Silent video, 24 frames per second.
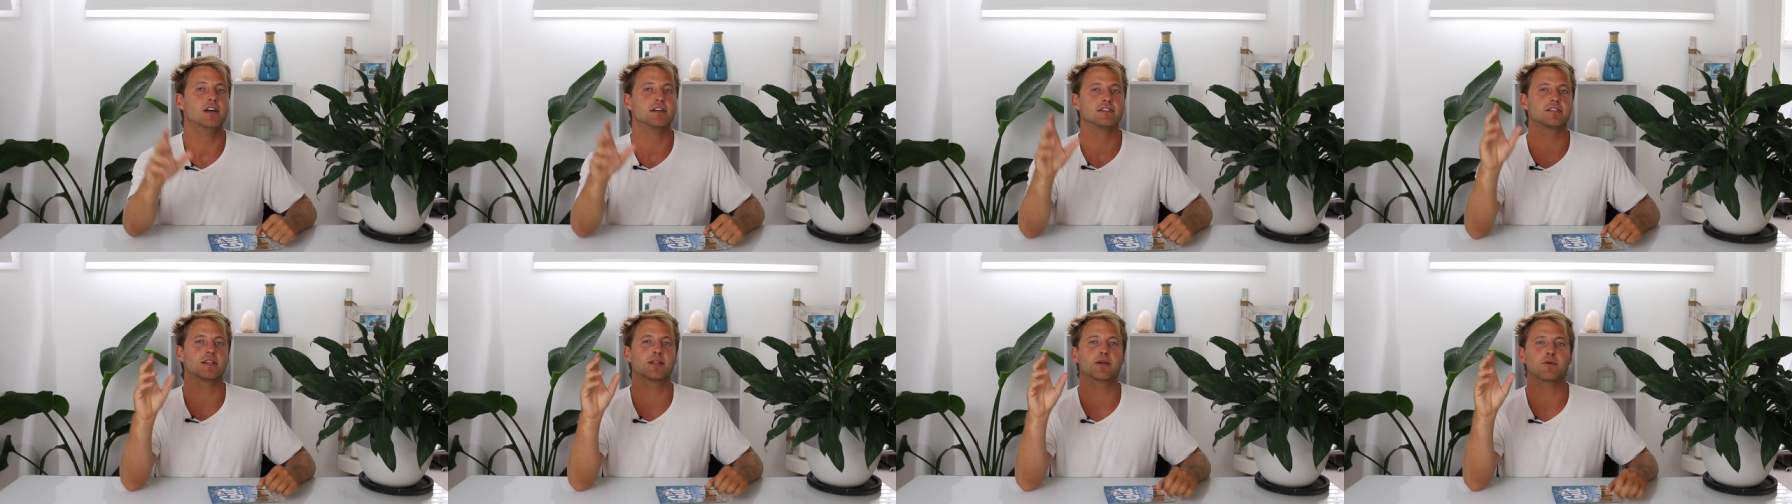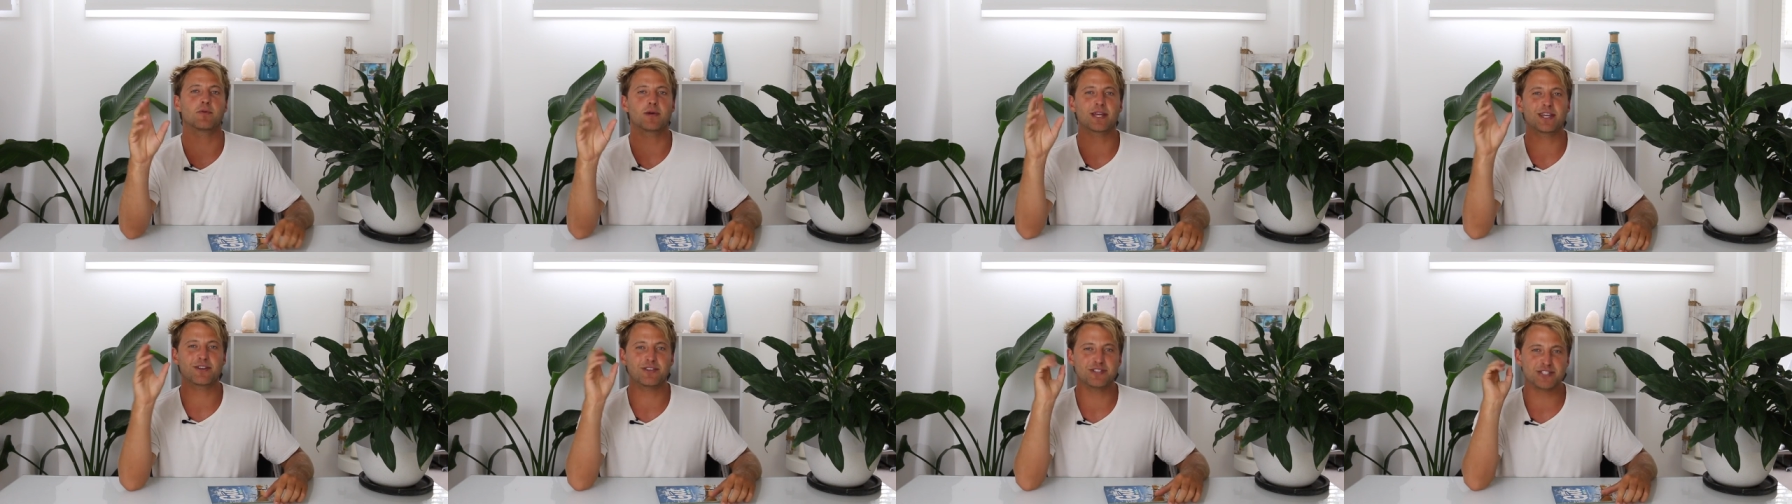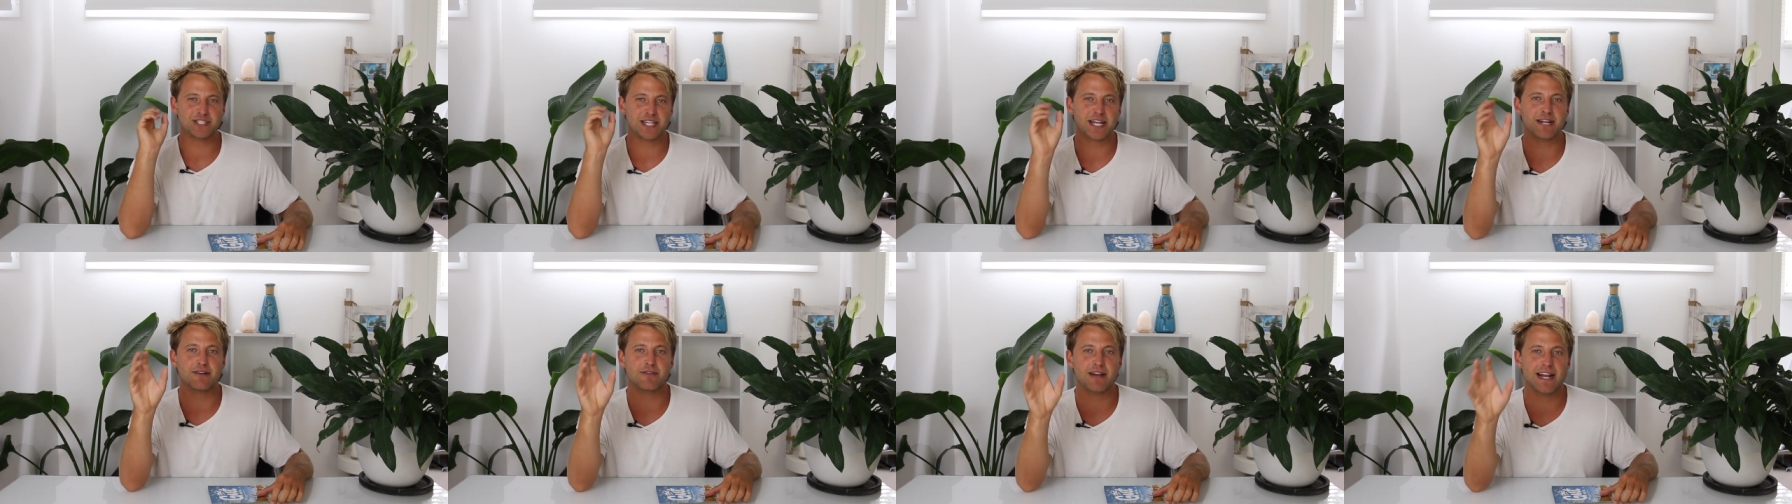so that we could
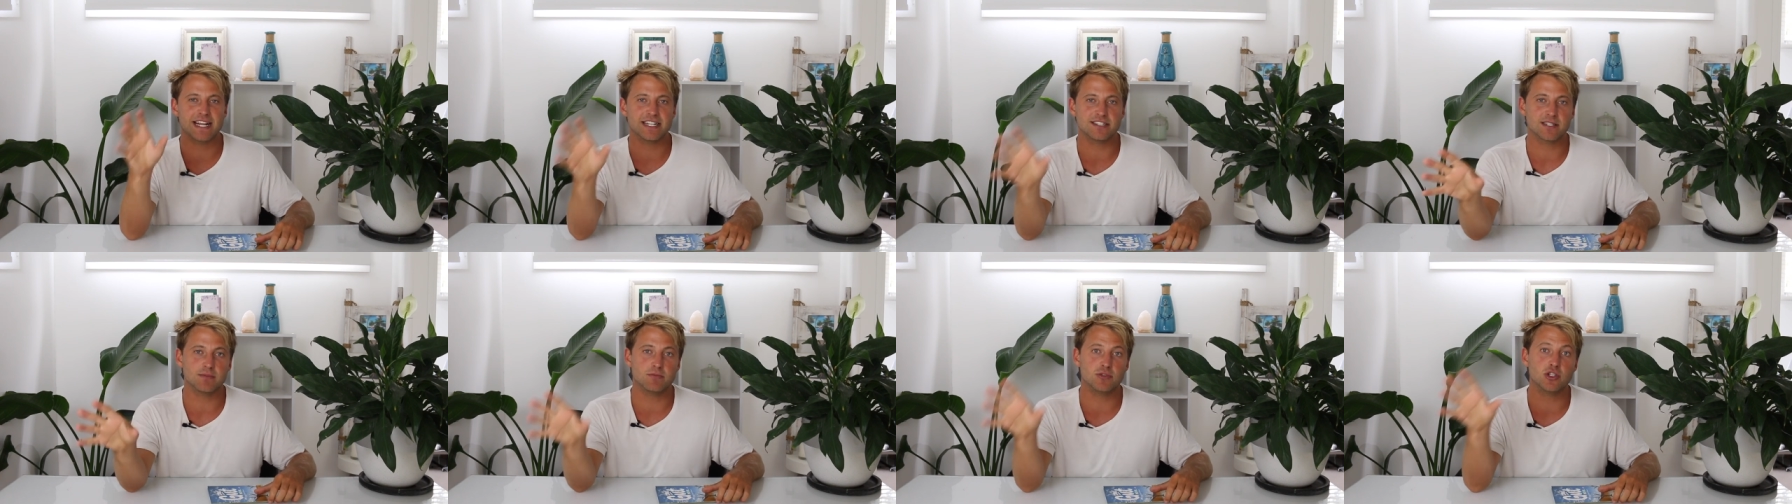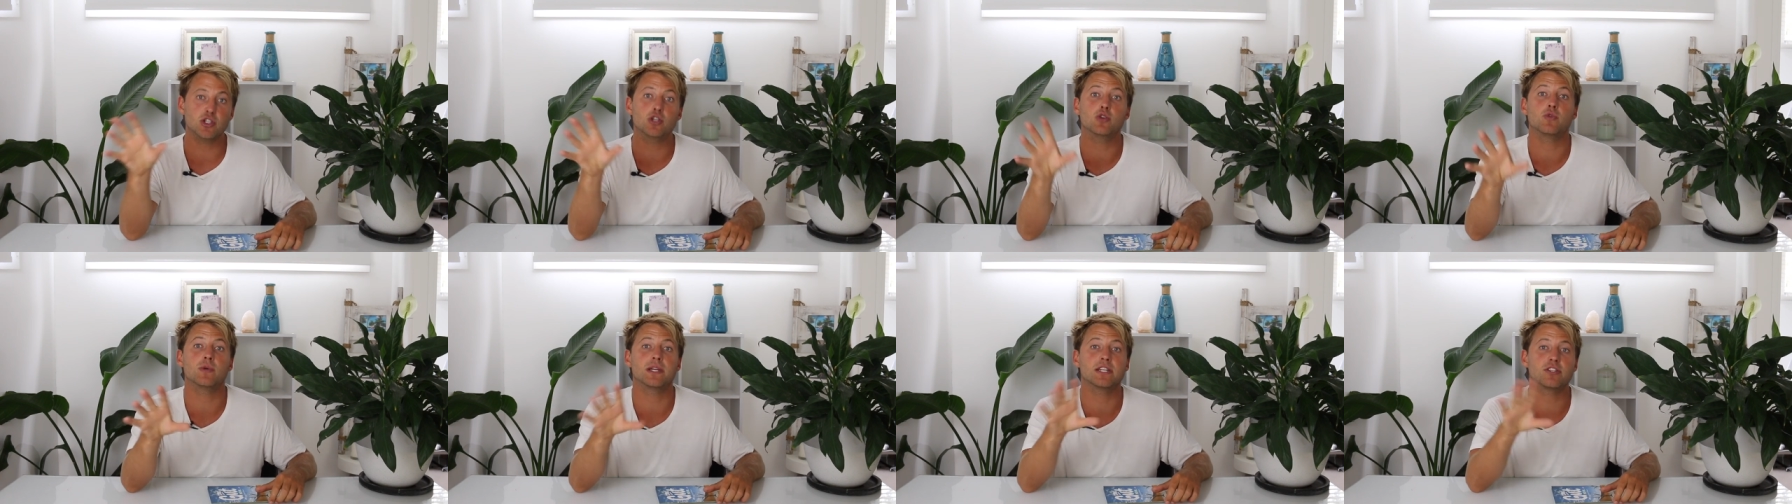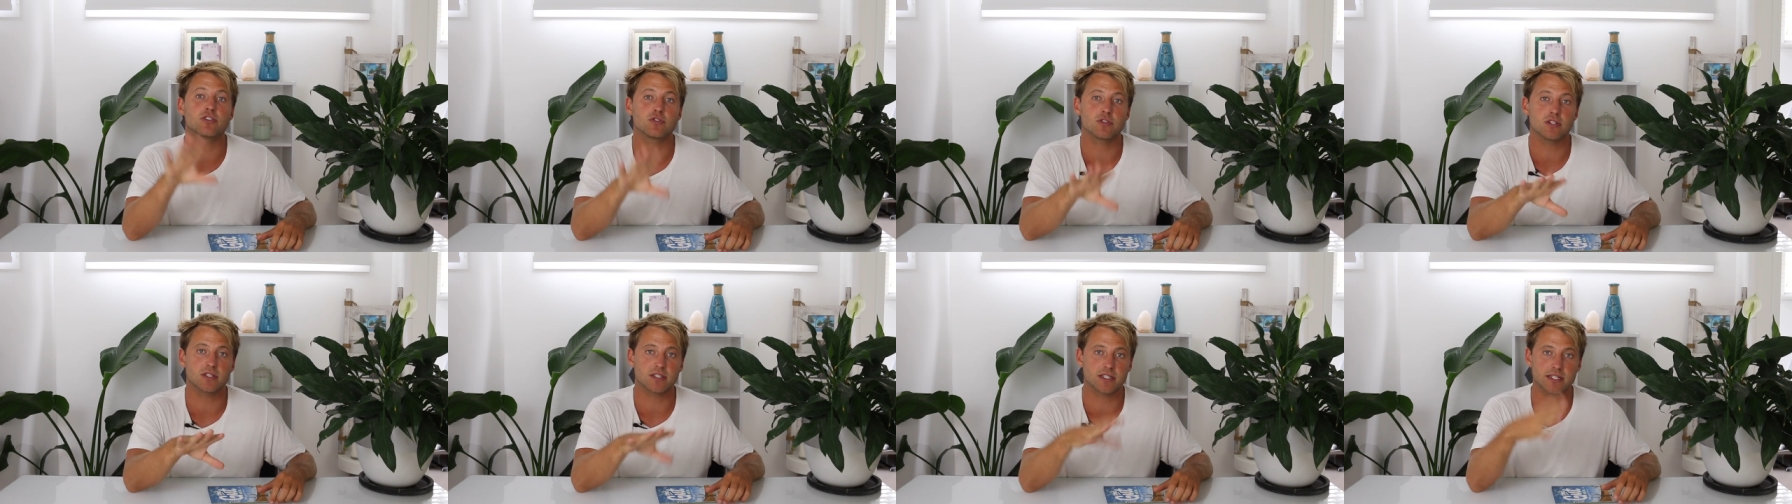generate some new
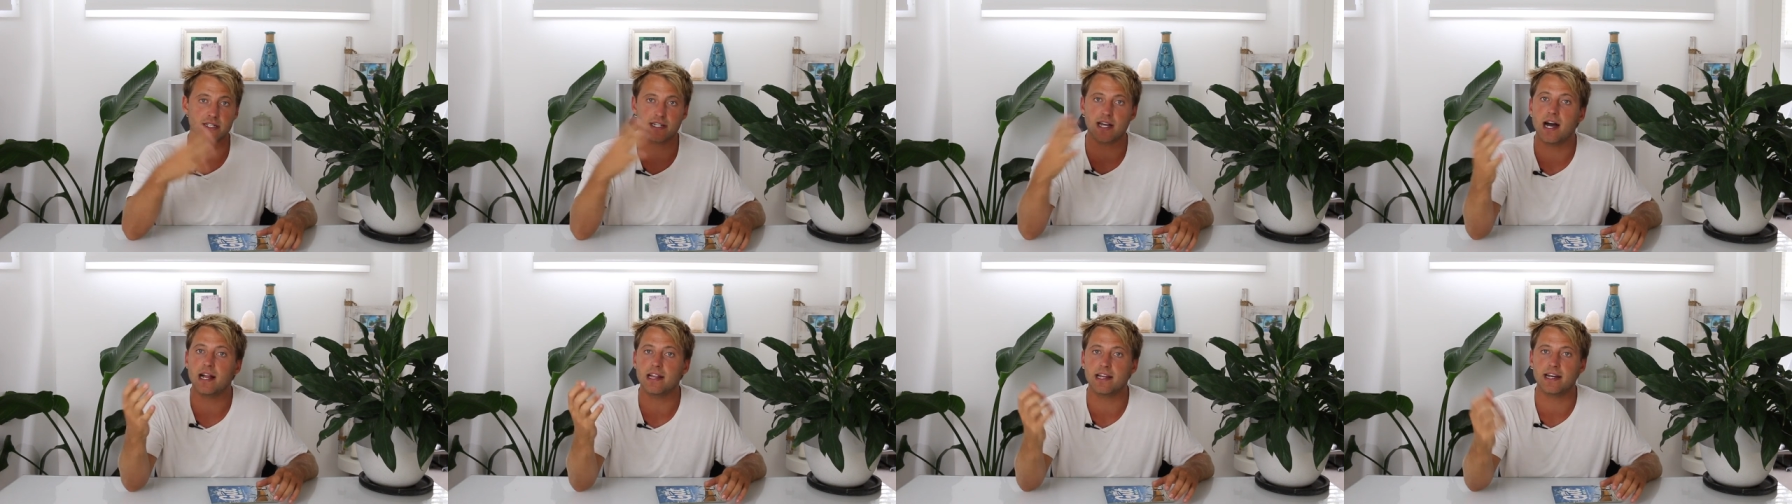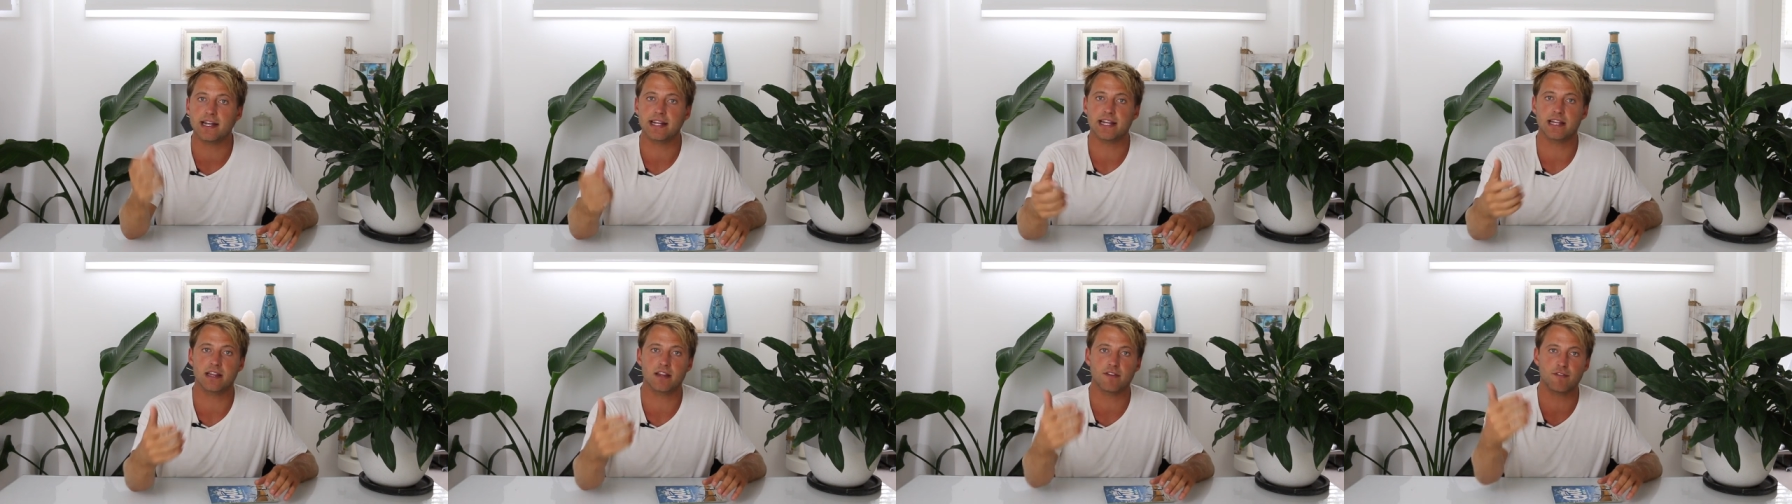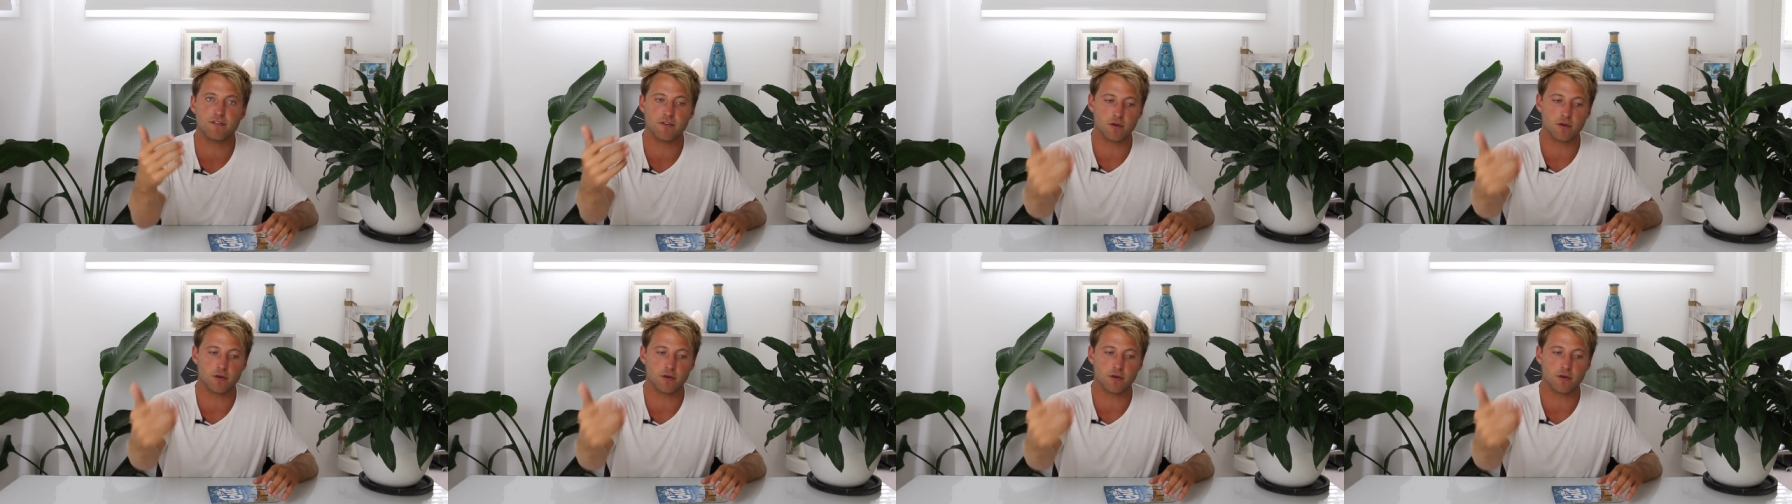interest and color in the